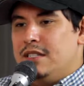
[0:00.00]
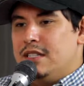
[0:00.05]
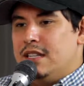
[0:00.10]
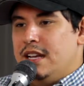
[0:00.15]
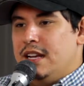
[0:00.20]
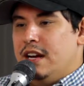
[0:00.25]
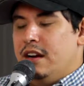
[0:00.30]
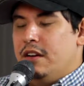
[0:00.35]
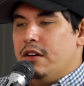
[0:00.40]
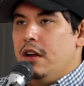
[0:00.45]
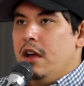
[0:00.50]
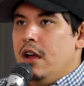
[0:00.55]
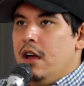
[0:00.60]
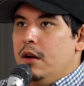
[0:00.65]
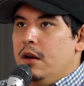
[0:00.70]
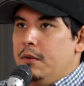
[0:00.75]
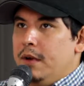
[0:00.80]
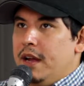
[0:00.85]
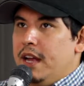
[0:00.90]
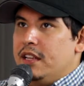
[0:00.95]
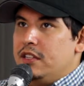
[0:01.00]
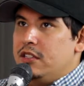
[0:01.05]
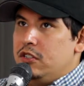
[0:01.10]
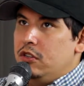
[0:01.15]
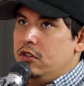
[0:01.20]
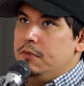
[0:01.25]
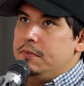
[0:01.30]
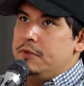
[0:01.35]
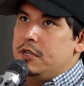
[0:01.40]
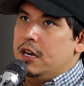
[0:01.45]
there, we had
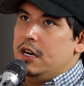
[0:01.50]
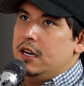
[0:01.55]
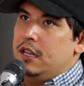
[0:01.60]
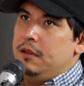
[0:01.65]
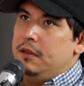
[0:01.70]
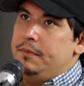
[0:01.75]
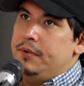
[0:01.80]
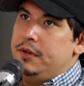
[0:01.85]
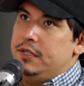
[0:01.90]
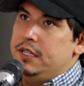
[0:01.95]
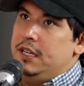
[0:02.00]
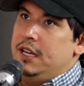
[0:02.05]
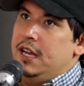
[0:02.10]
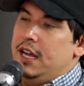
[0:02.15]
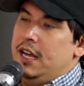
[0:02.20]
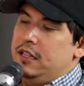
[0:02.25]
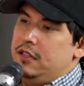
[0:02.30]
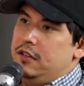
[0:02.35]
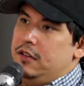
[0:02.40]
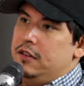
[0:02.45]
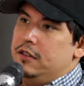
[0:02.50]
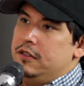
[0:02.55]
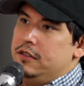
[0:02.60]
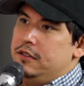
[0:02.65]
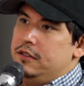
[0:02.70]
Snoop Dogg and the Pussycat Dolls.